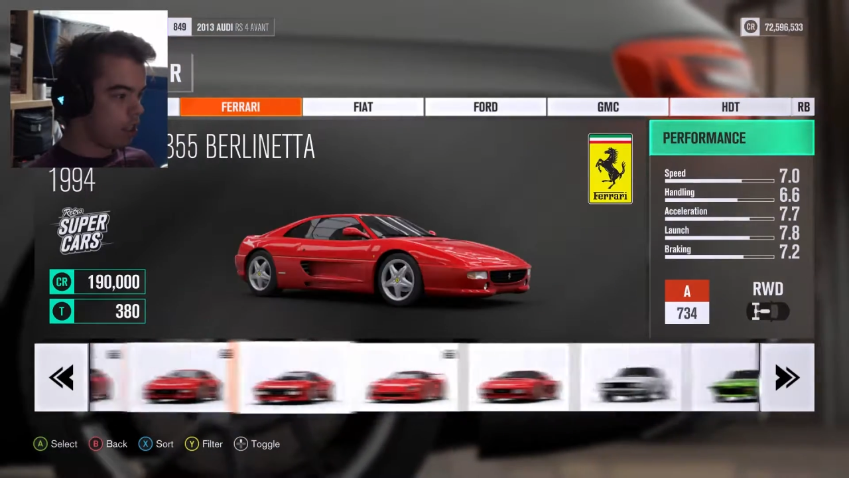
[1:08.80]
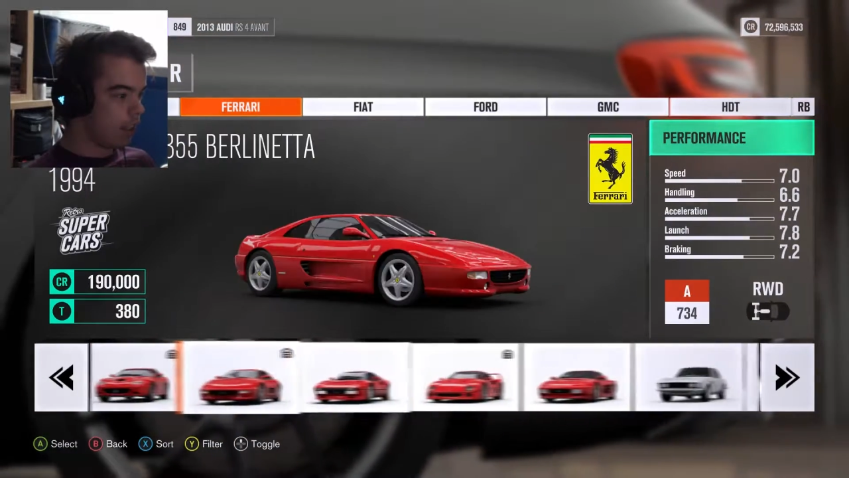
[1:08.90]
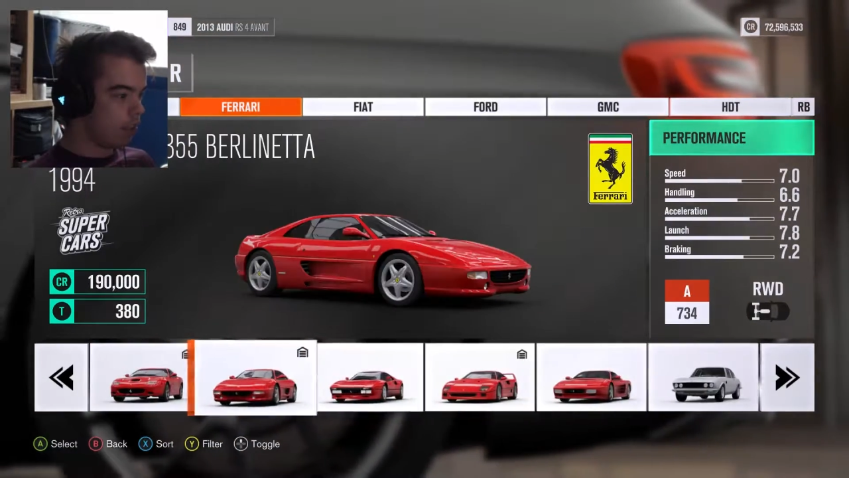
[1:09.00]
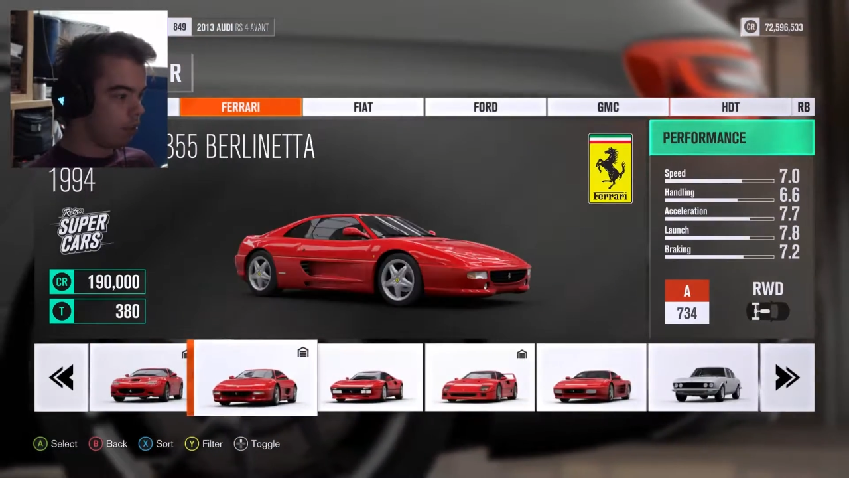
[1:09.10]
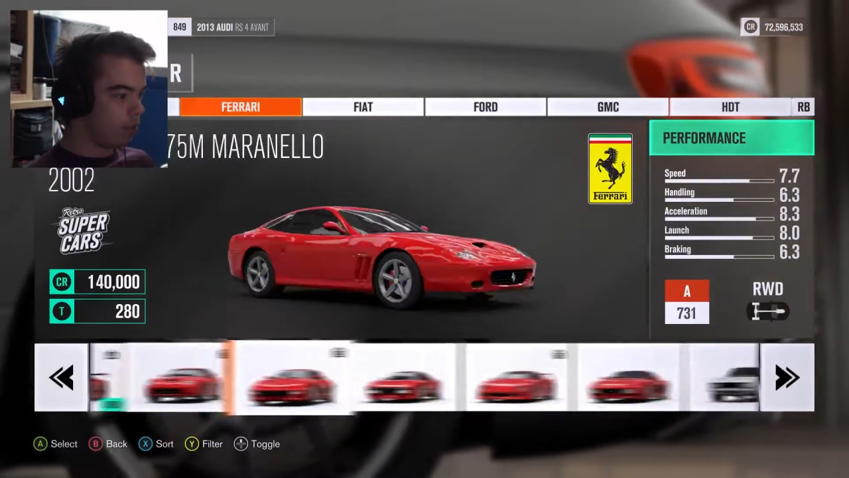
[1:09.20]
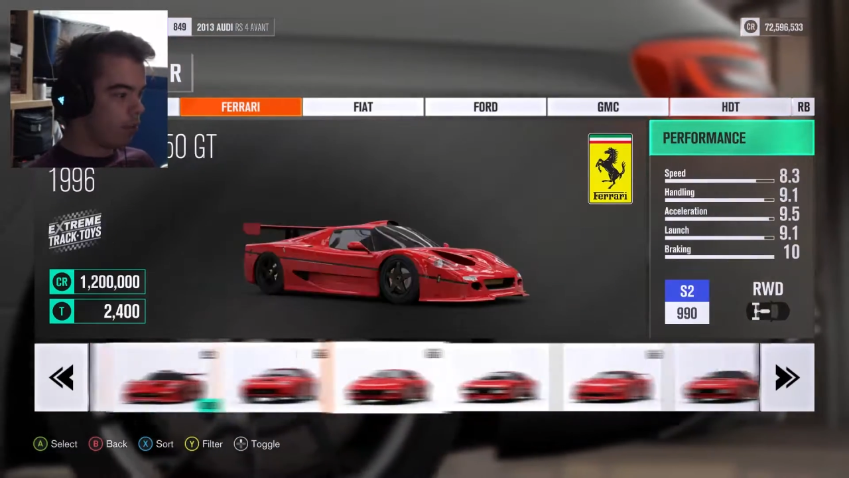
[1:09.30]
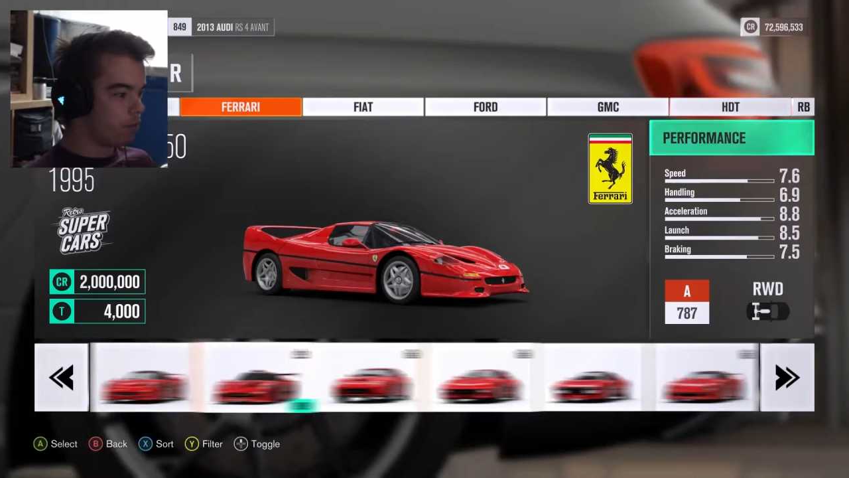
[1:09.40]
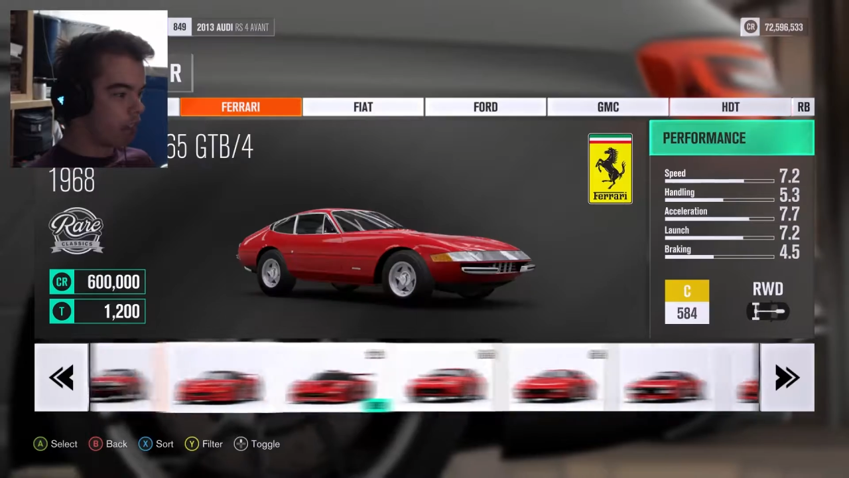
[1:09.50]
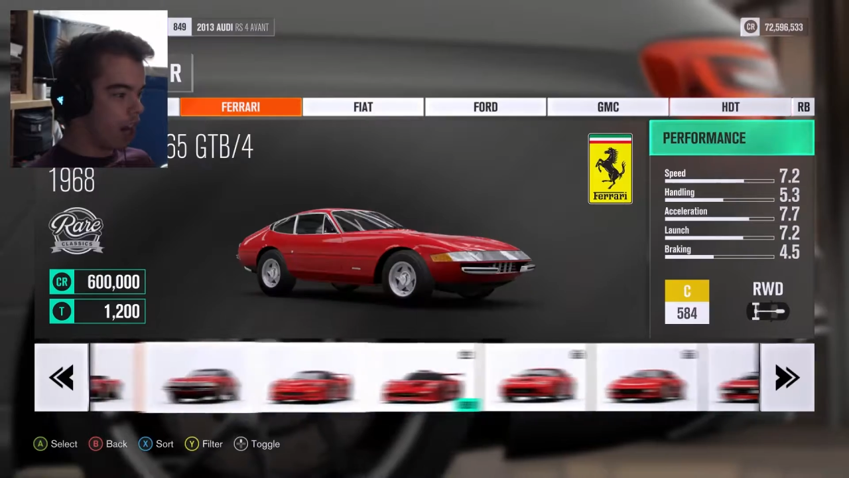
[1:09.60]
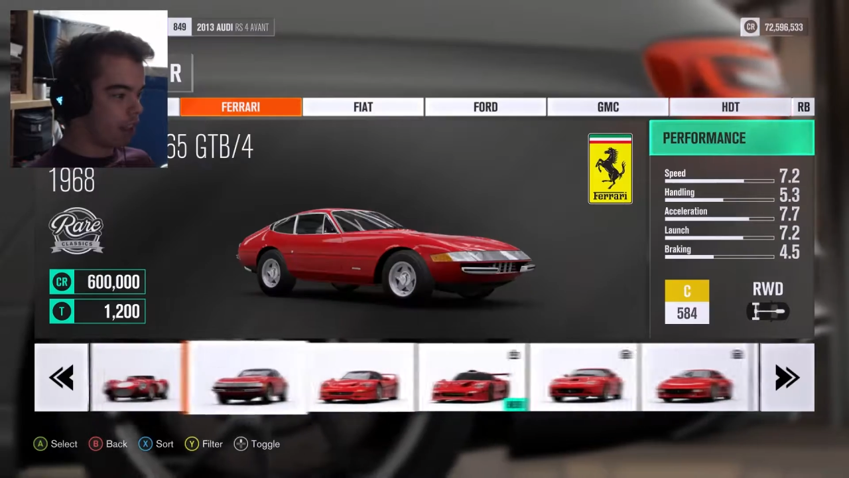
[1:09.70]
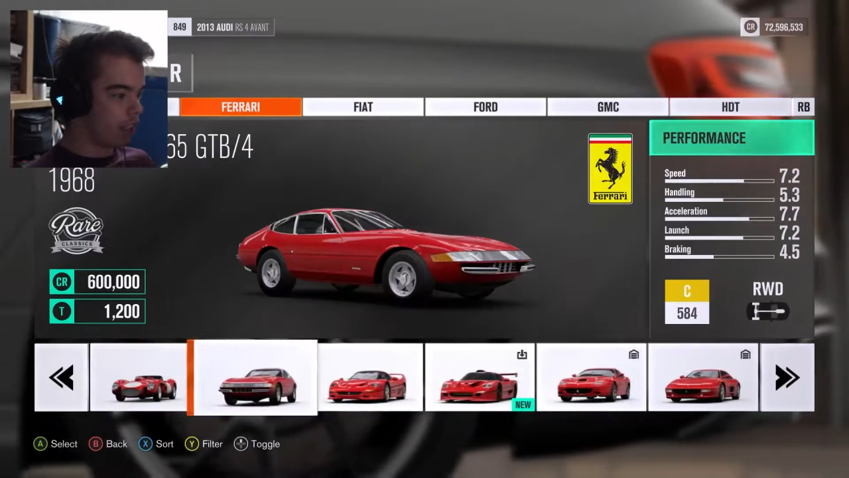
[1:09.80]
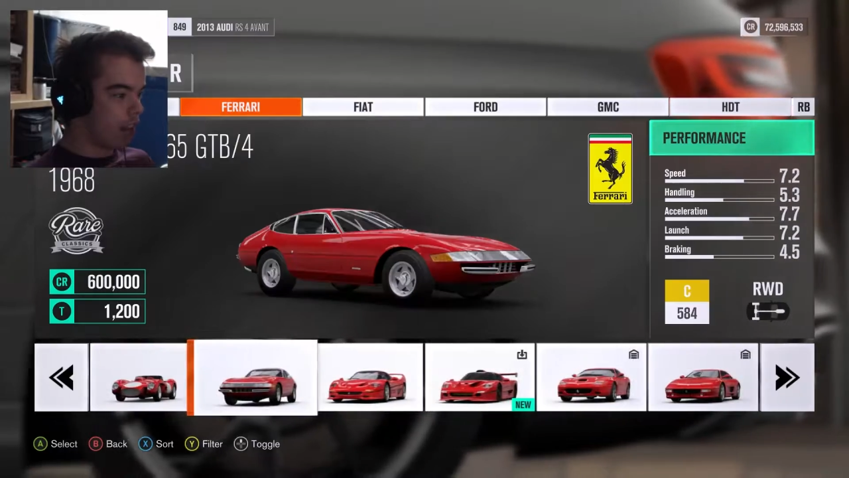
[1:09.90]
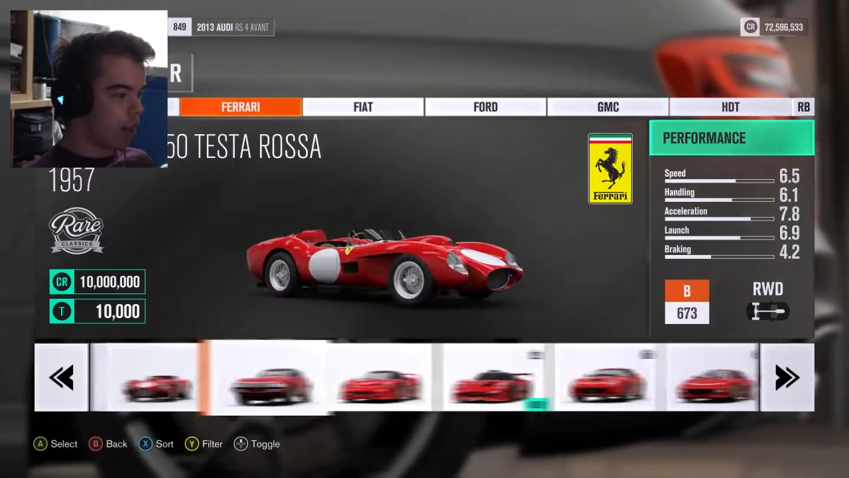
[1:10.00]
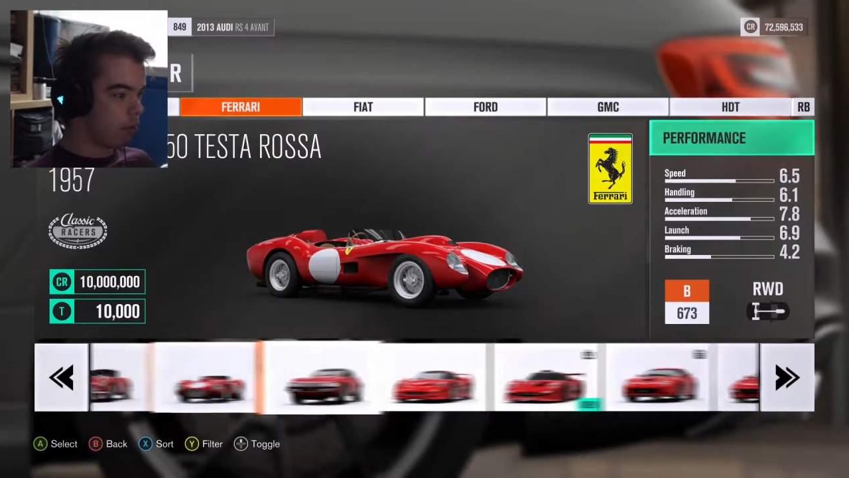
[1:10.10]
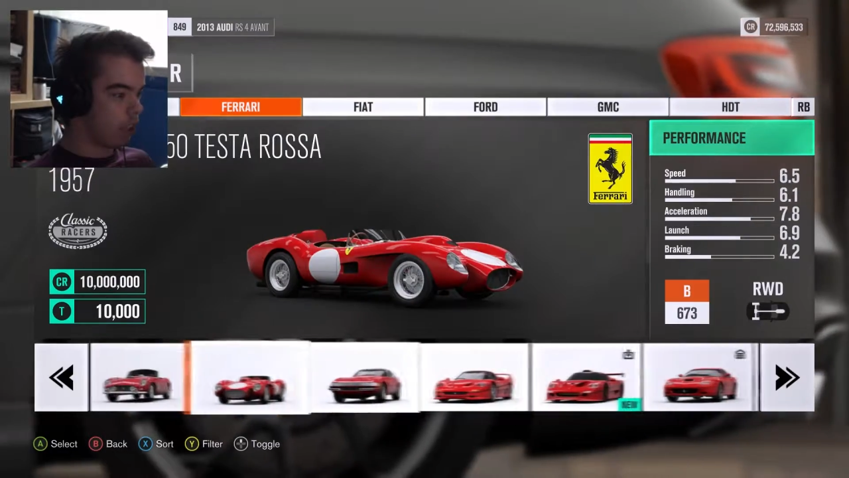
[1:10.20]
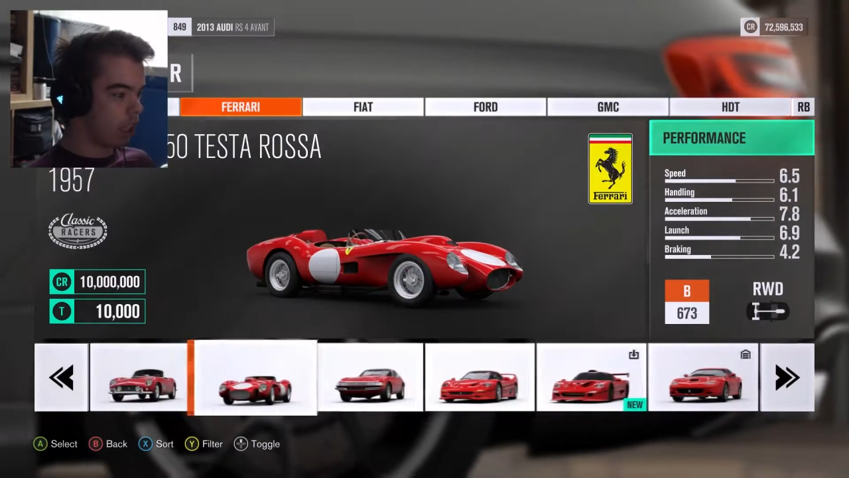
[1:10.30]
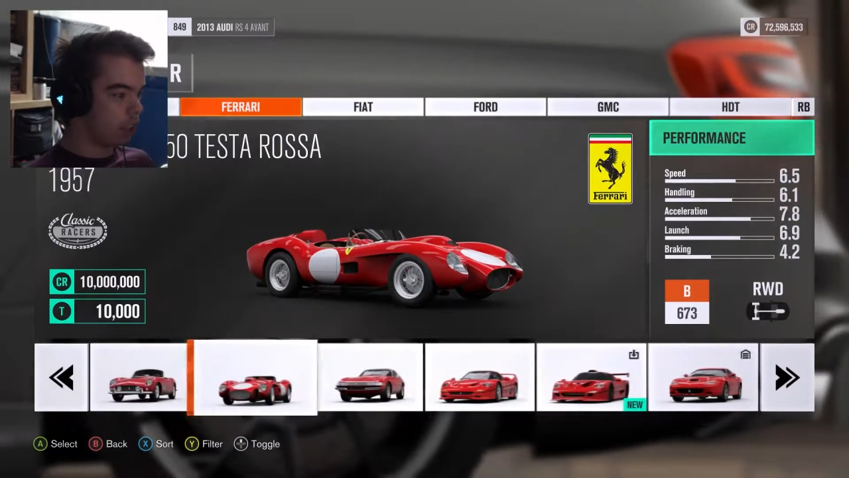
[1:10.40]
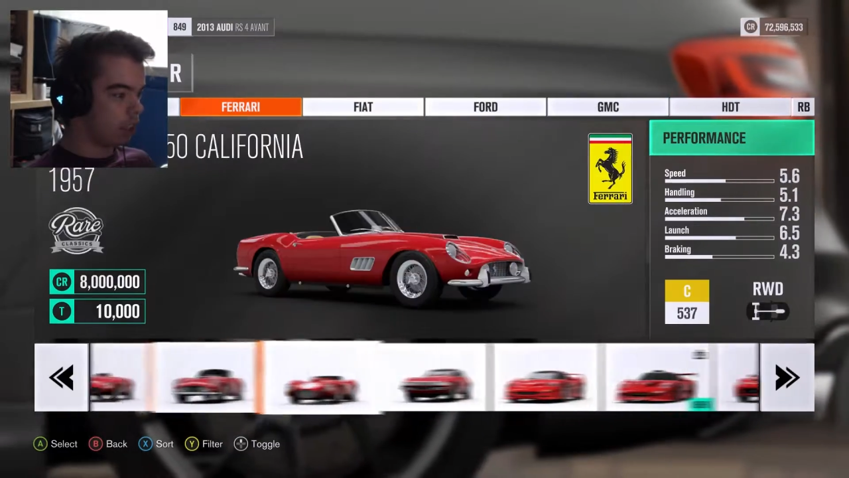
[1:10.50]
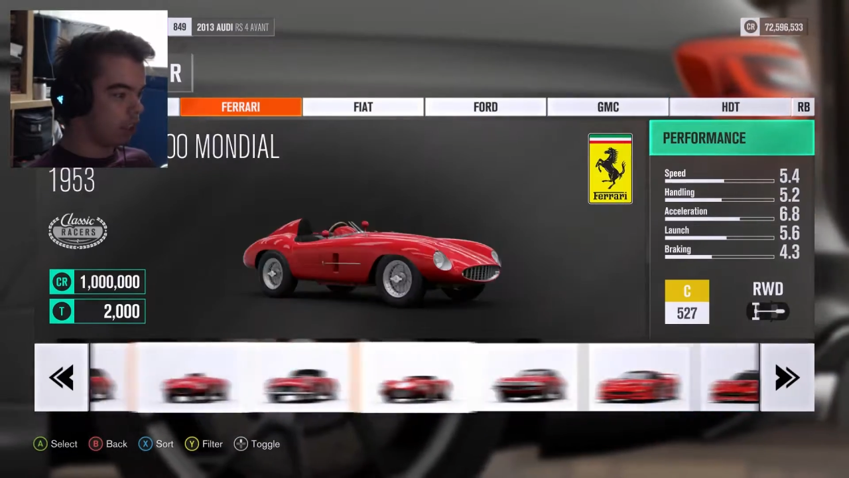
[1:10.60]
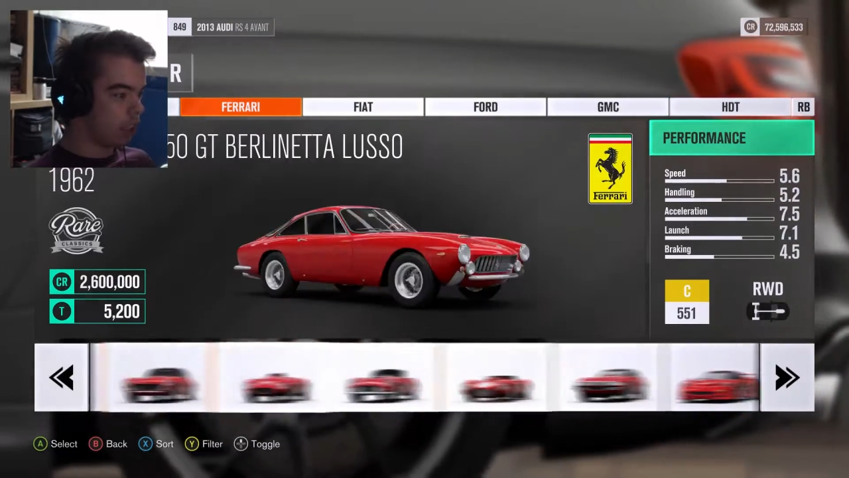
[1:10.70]
mean, there's one Ferrari that I would
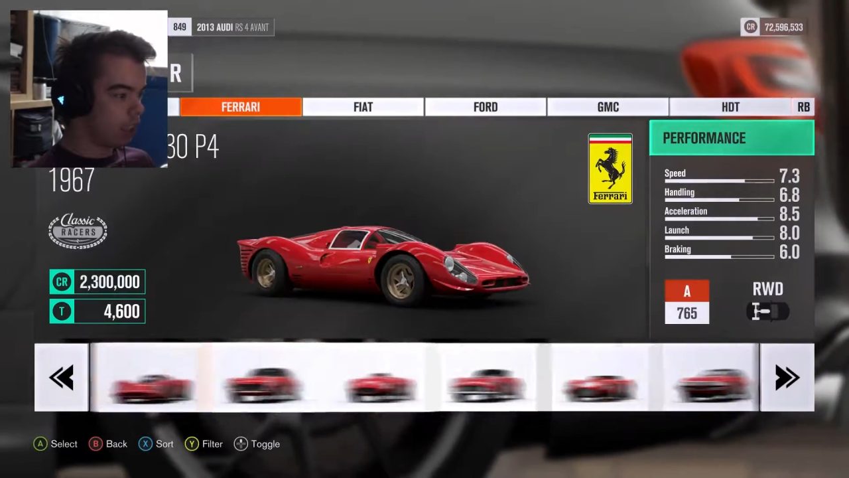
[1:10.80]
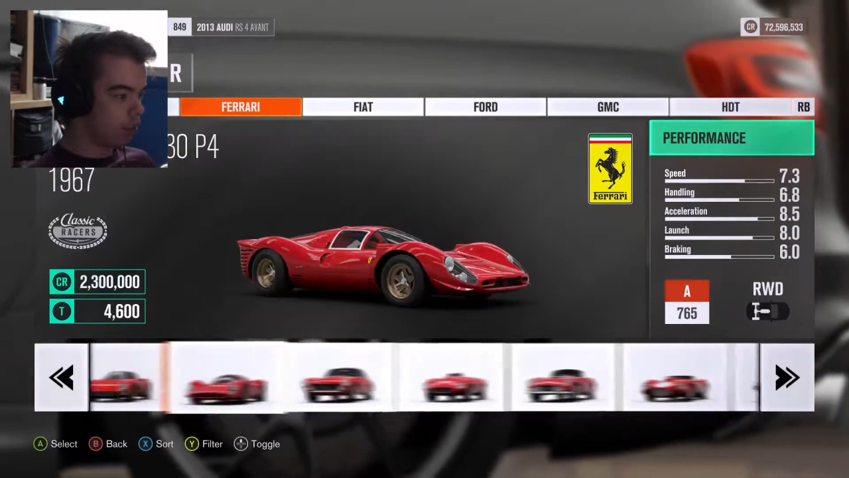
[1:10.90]
actually take.